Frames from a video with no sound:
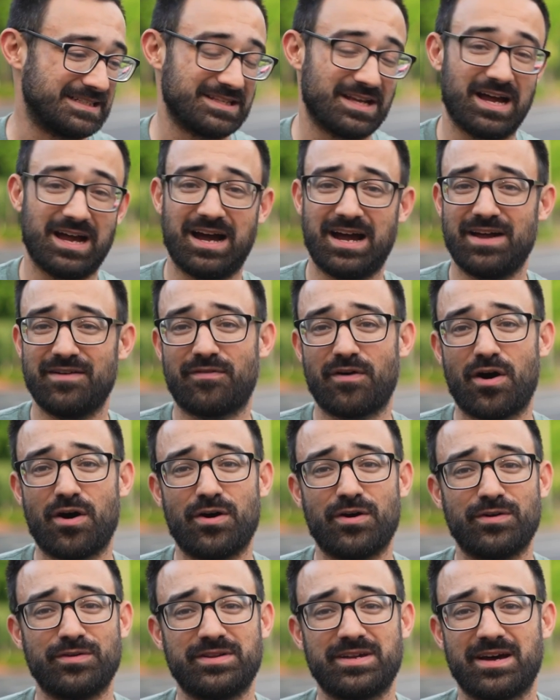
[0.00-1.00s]
I've
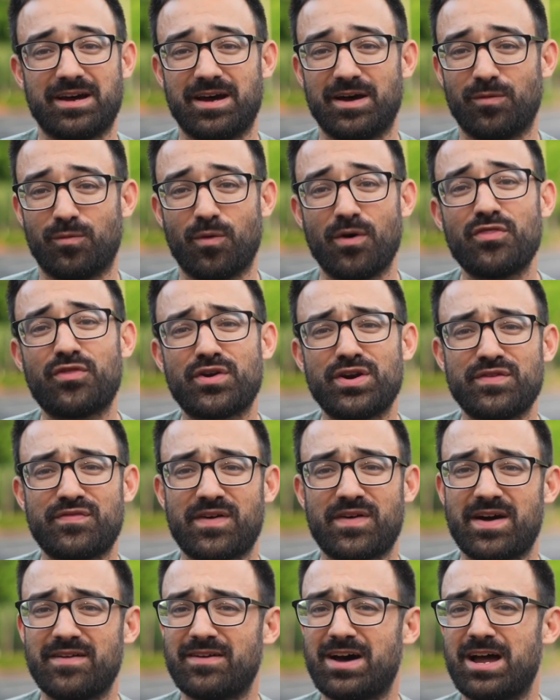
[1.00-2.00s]
owned
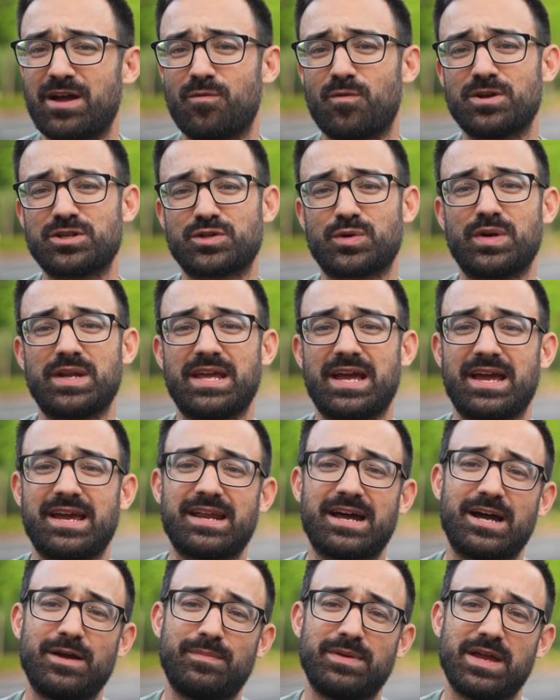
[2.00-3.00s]
135i and
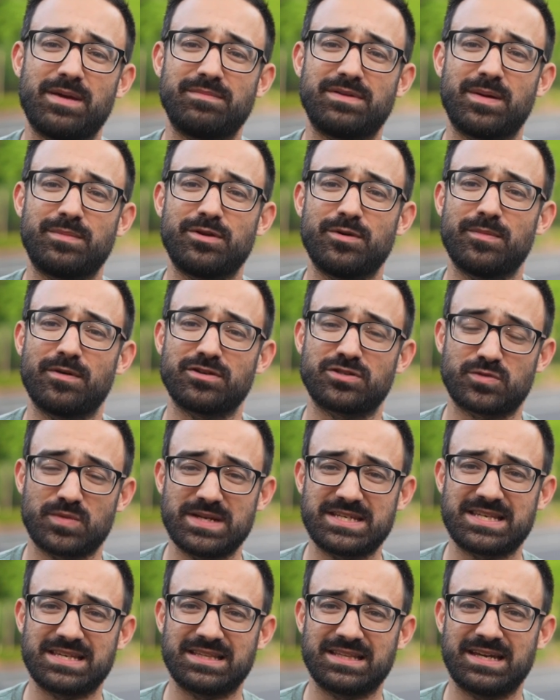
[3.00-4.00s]
128i BMW most
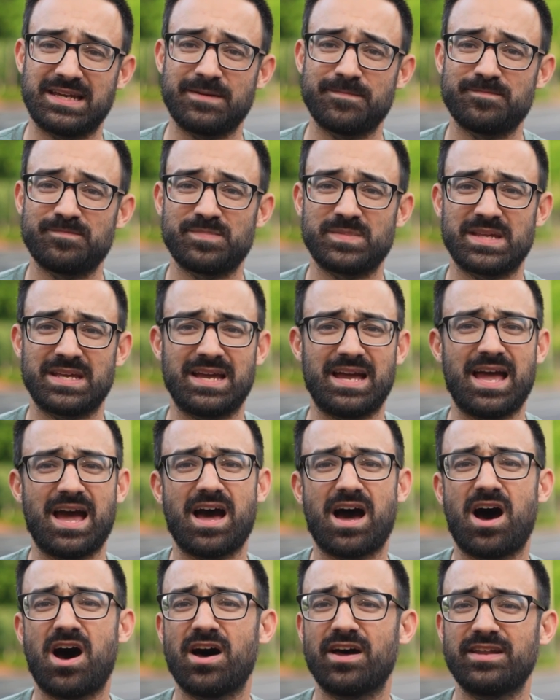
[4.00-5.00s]
recently,
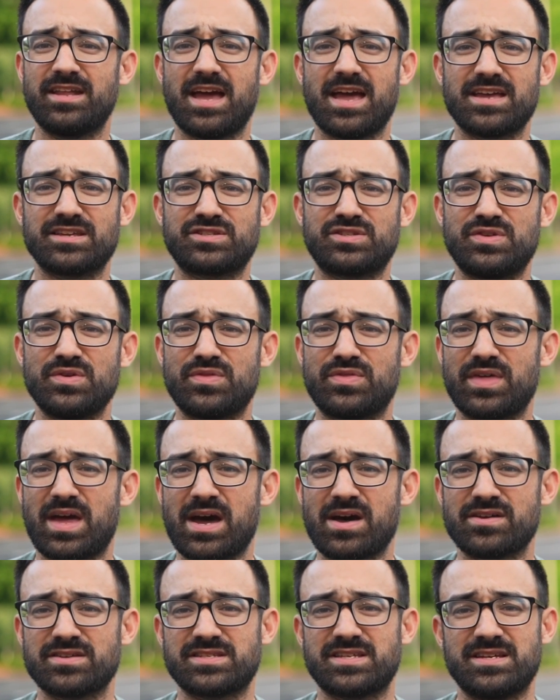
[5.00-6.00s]
Honda
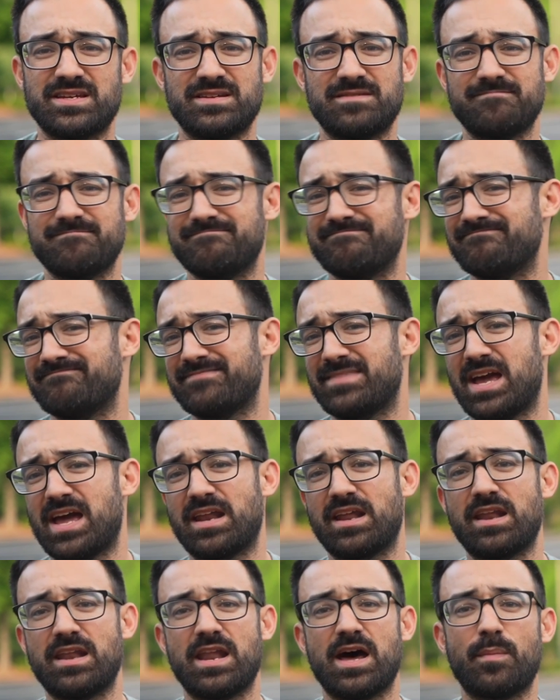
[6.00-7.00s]
S2000, and
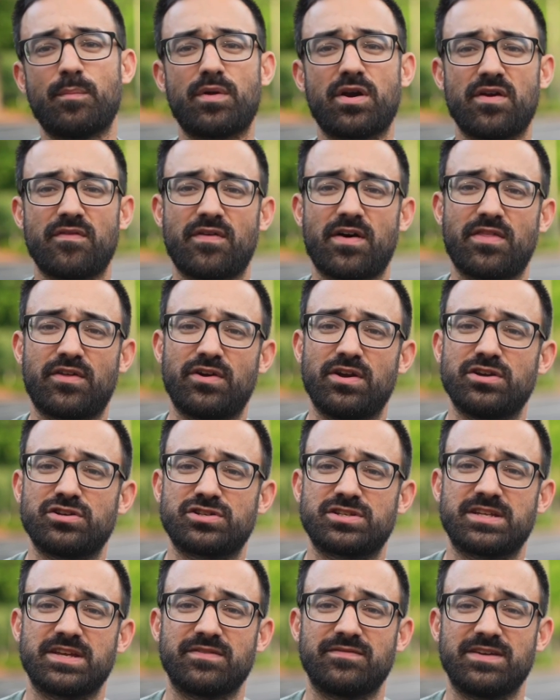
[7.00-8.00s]
a number of other
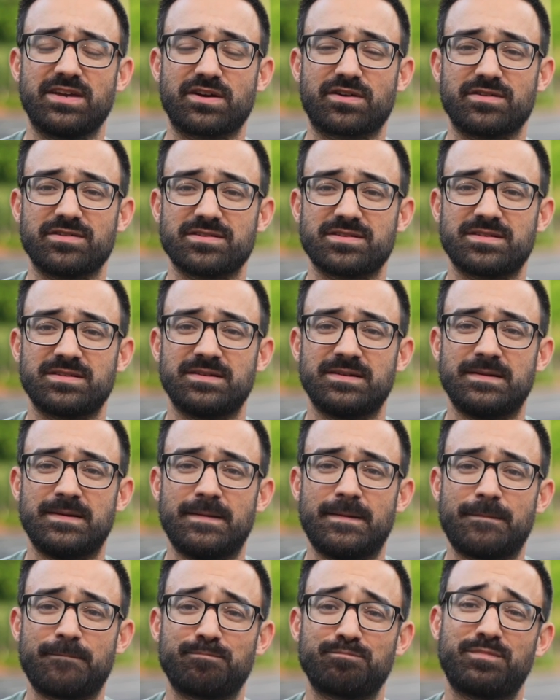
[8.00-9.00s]
interesting vehicles.
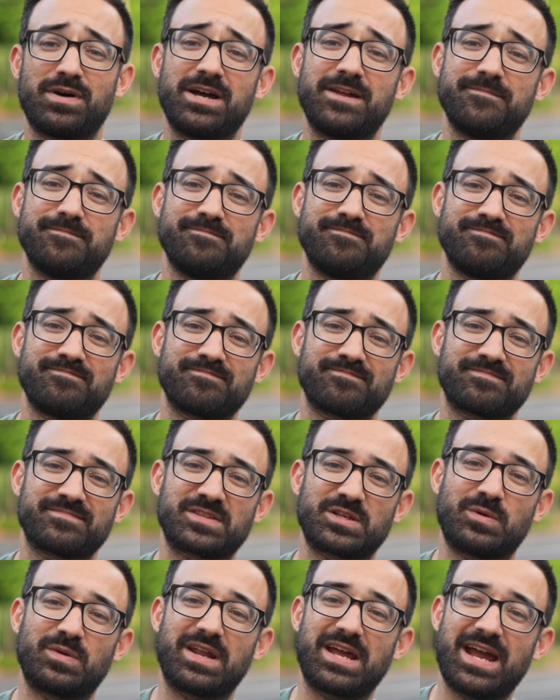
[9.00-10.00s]
But
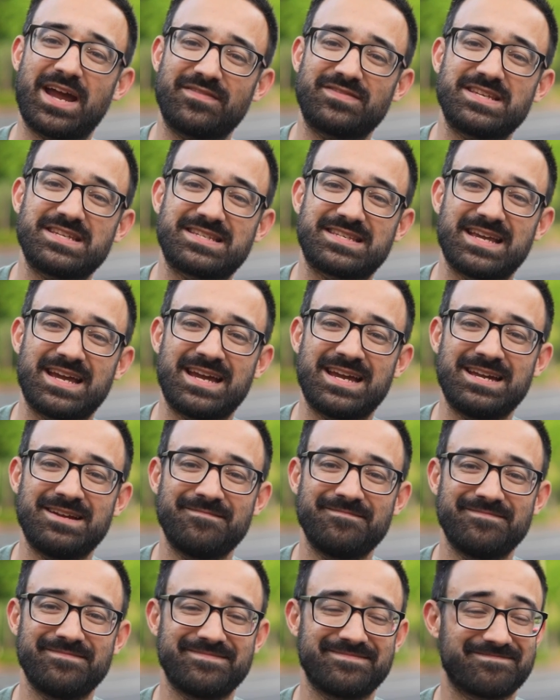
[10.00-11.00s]
what I have to say
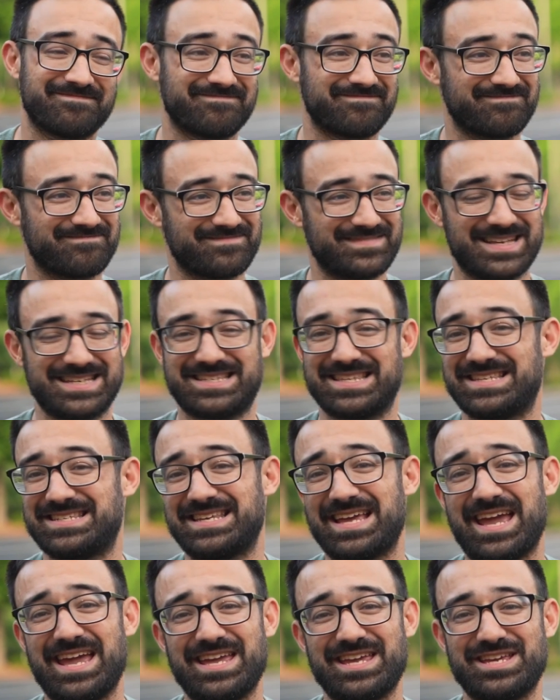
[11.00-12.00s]
is the
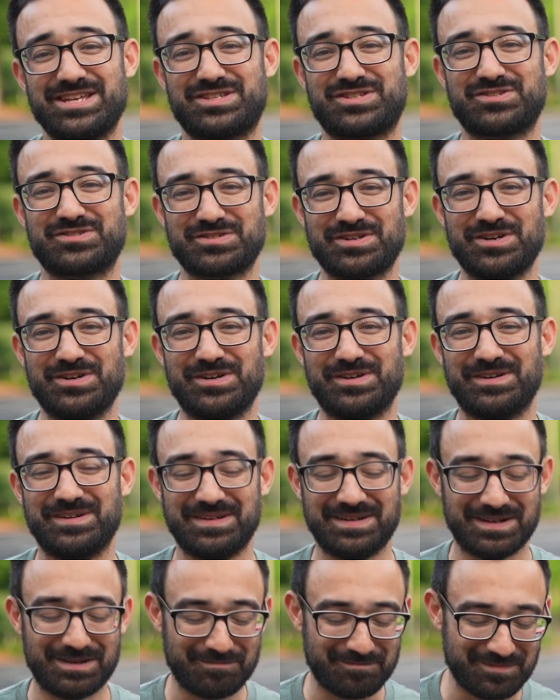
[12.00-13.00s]
saying is true.
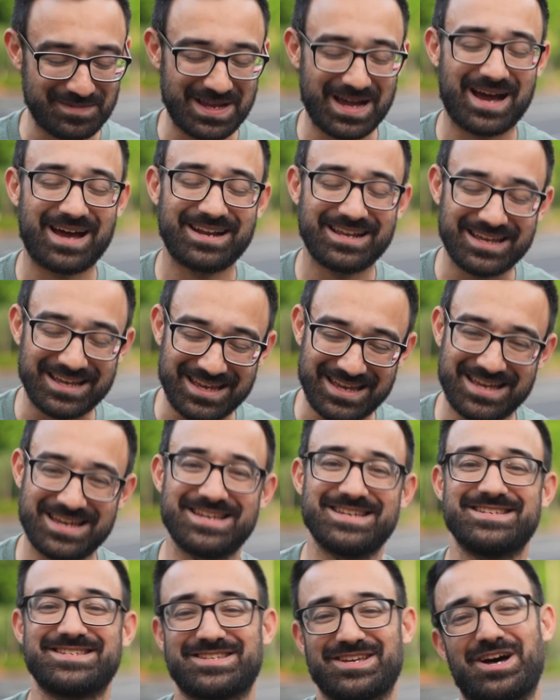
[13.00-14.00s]
Miata
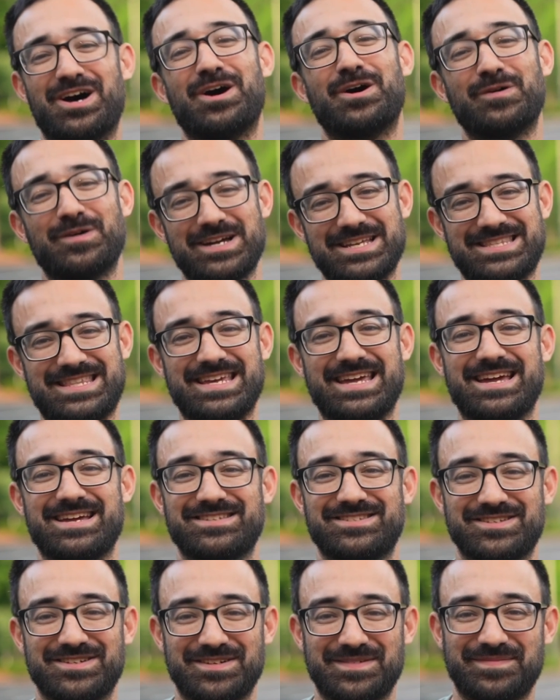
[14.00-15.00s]
is always the
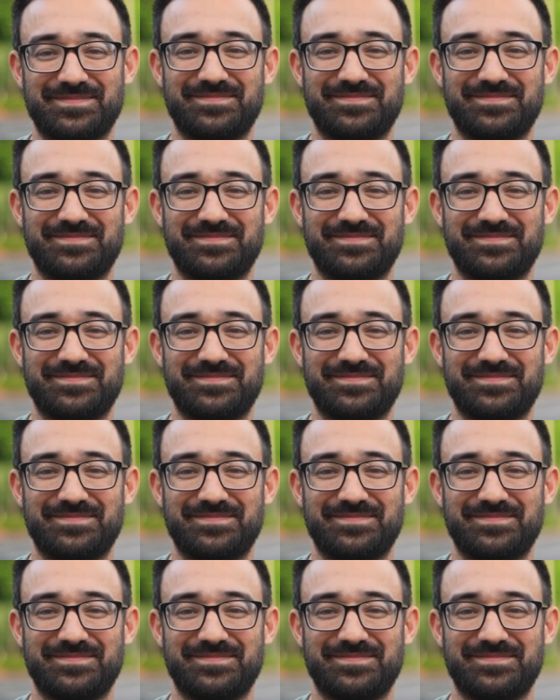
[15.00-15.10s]
answer.